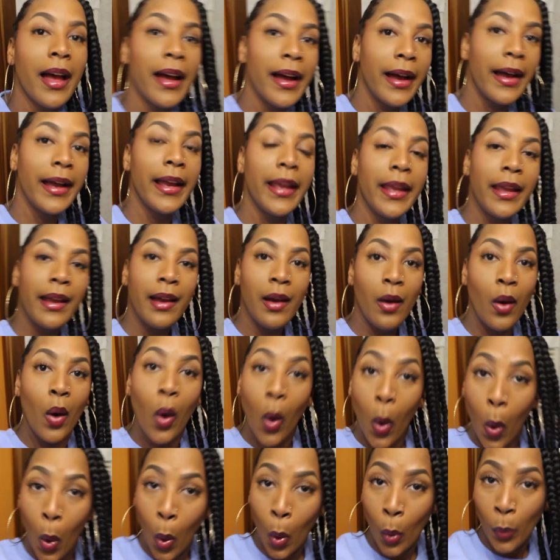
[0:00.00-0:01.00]
I
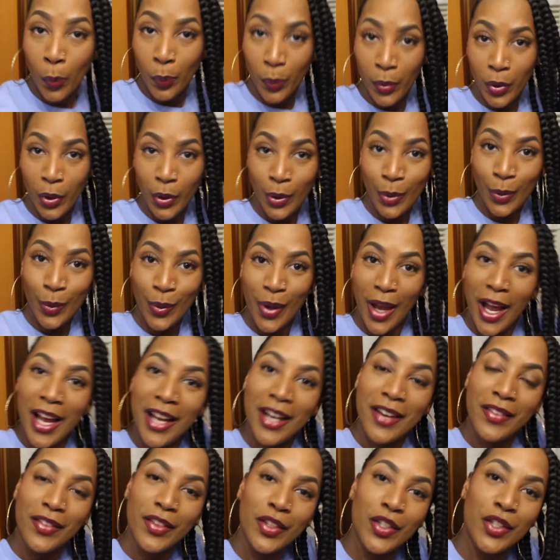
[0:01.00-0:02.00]
hope you
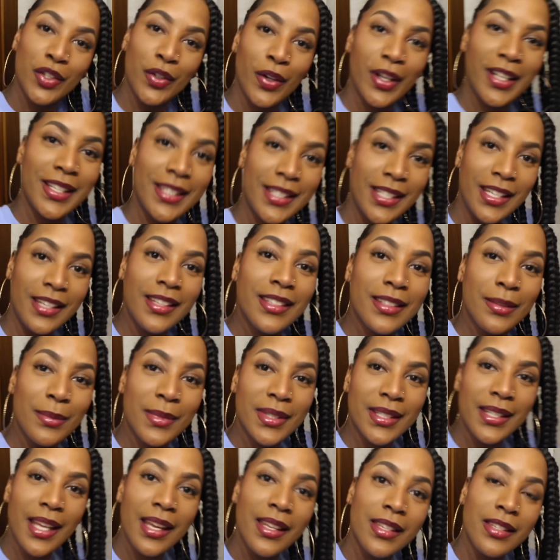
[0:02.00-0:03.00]
kind of enjoyed seeing some
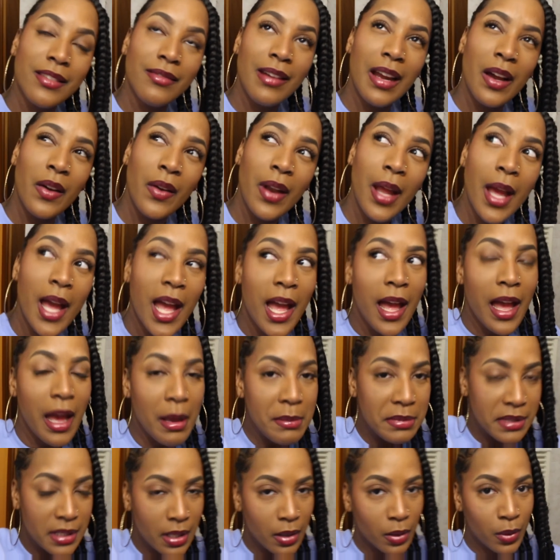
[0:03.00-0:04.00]
sights around.
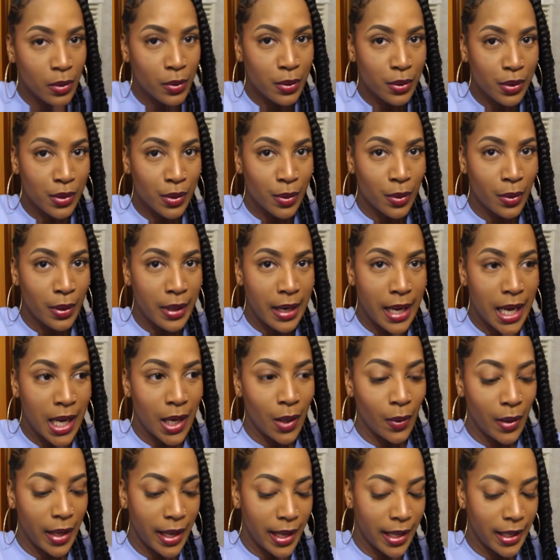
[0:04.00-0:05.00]
I'm still going to go
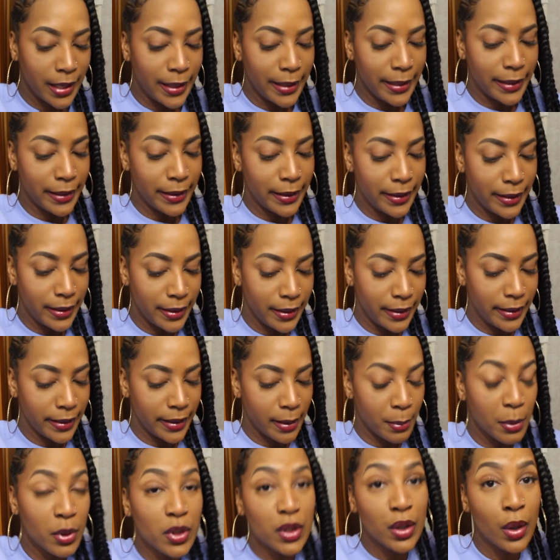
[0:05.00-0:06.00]
now
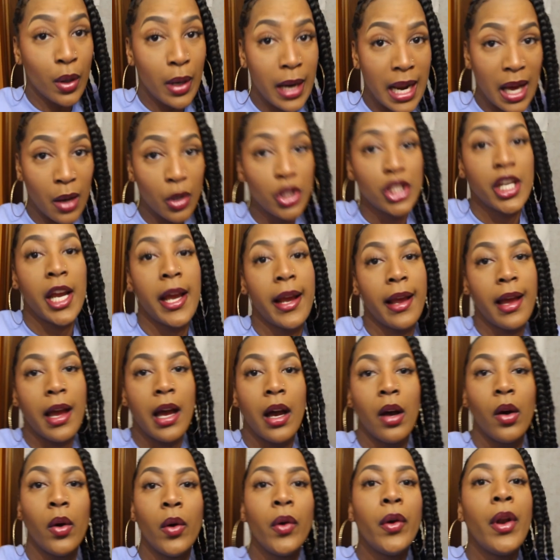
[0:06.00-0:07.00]
and I want to go now check
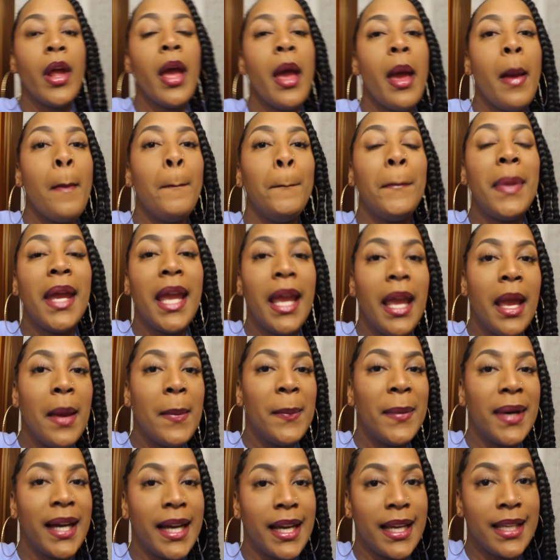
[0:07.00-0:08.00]
out, pay
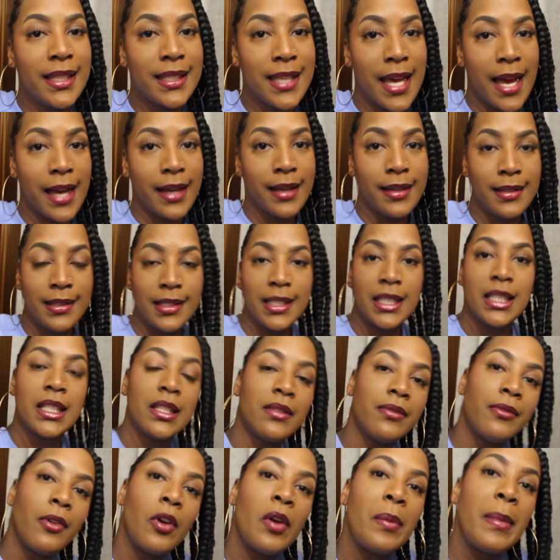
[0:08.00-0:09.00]
my
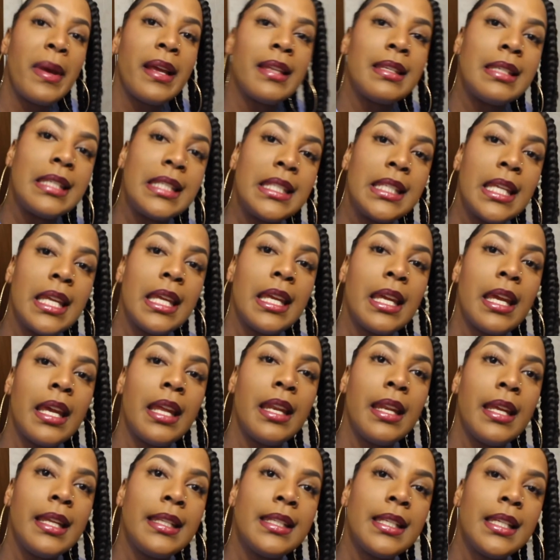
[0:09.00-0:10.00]
taxes for my stay
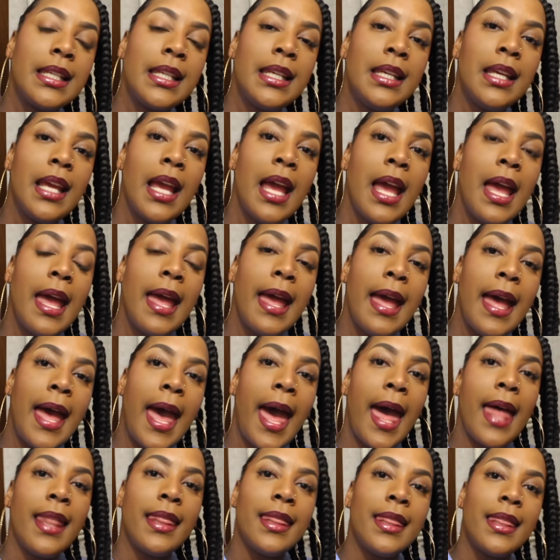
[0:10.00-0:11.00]
in Italy,
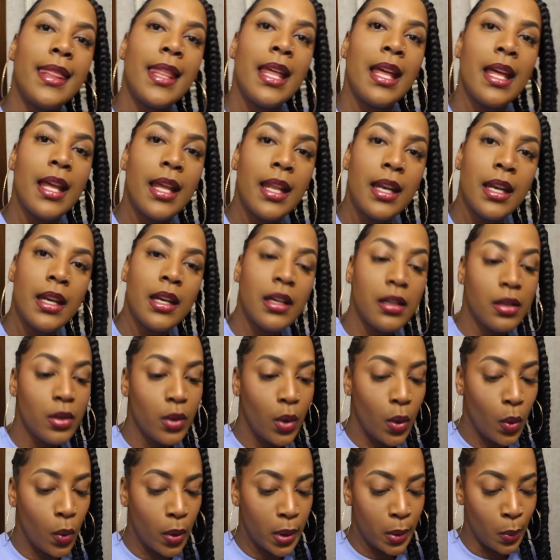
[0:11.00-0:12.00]
and
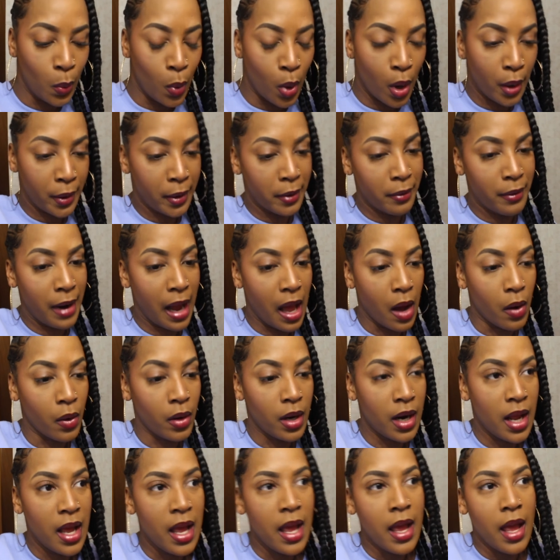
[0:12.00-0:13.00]
then go and walk
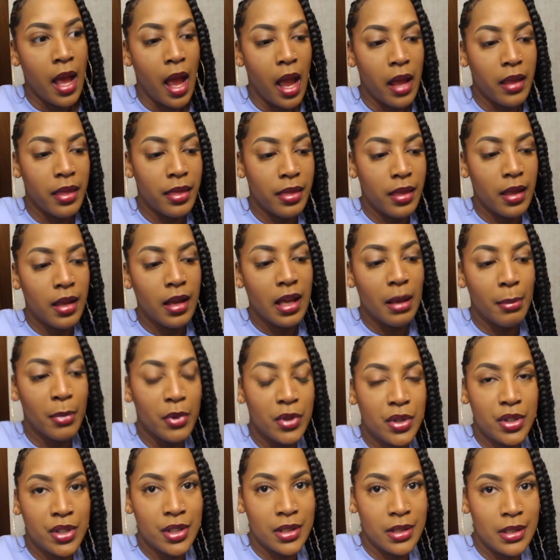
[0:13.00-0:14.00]
around. I think I
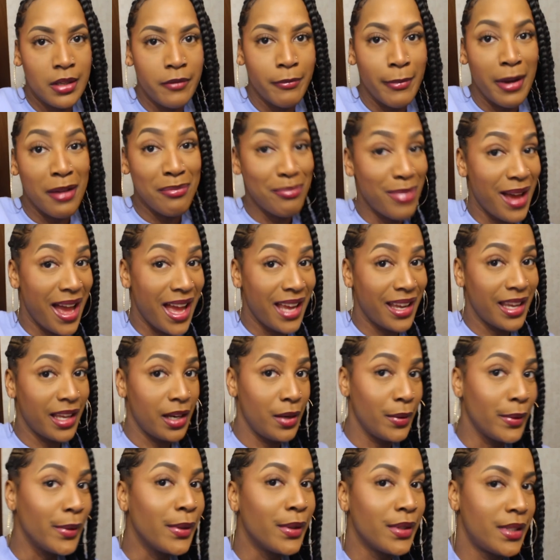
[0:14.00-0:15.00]
want to just leave my bag
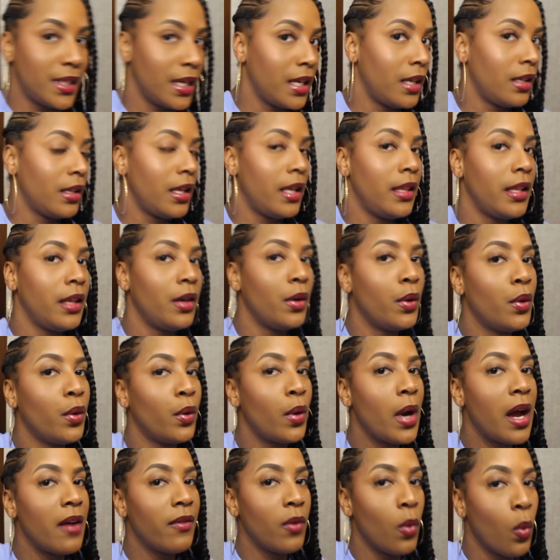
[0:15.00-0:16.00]
at the hotel and then
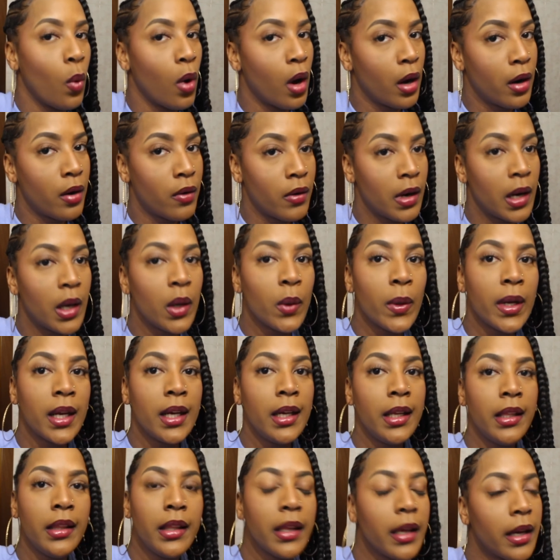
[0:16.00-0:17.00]
go have a walk around
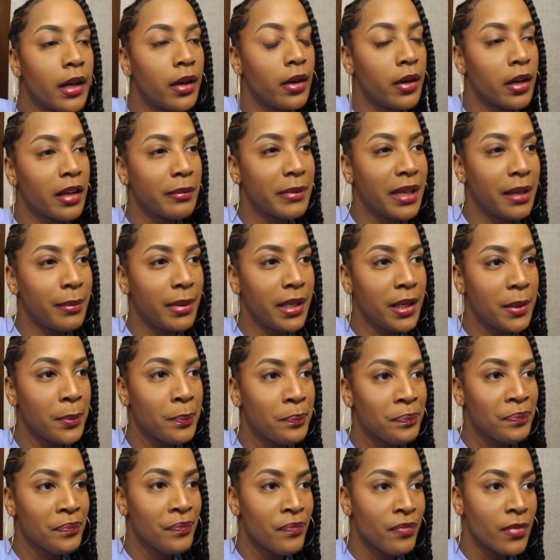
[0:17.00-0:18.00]
quickly in the area
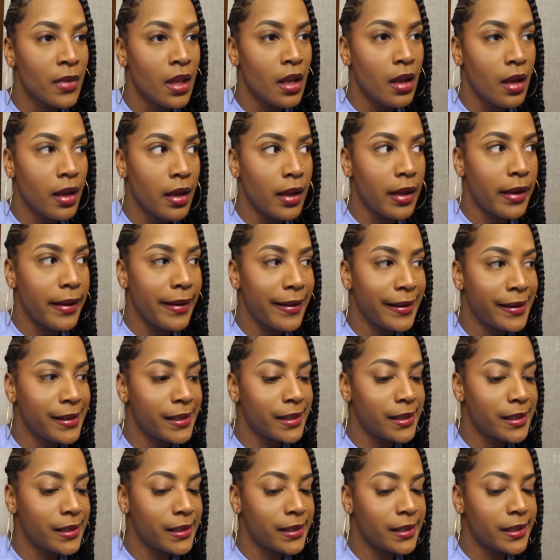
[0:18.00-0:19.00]
maybe.
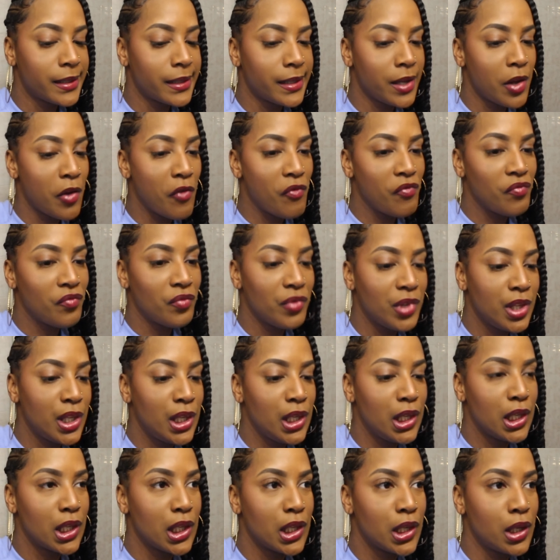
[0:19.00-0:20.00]

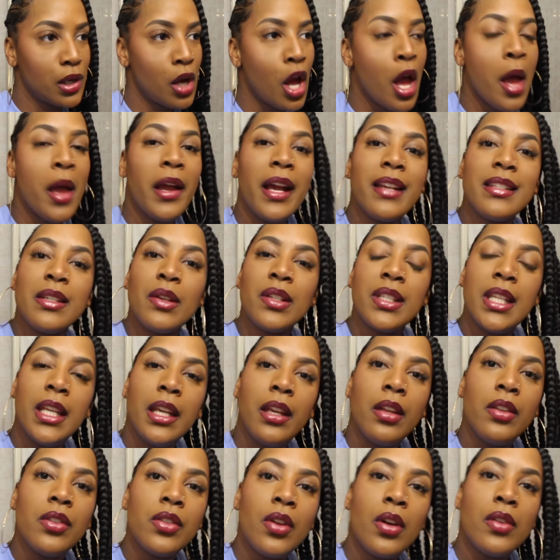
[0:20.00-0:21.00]
Yeah, because I was
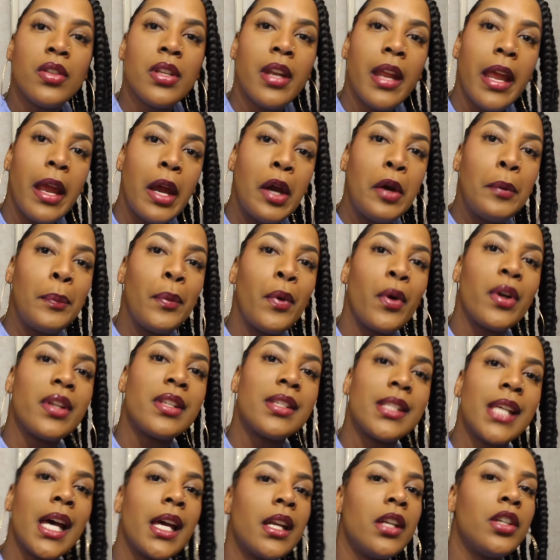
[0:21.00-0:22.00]
thinking to go to the
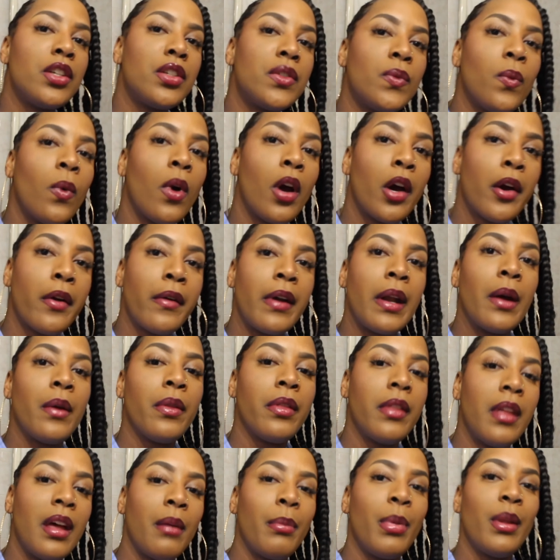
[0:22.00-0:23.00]
airport side and just walk
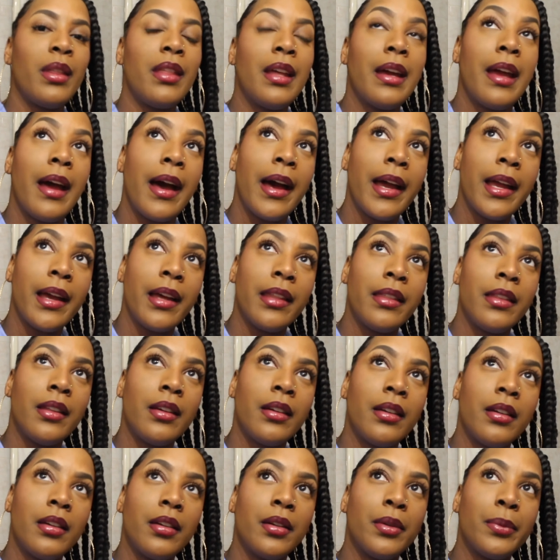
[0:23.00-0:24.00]
around there, but the guy at
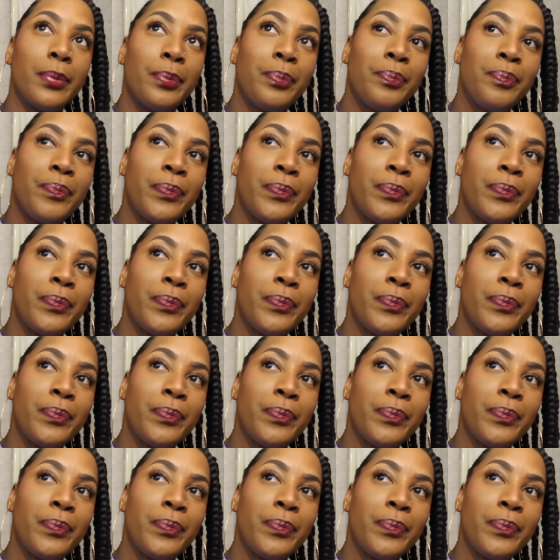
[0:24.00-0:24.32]
the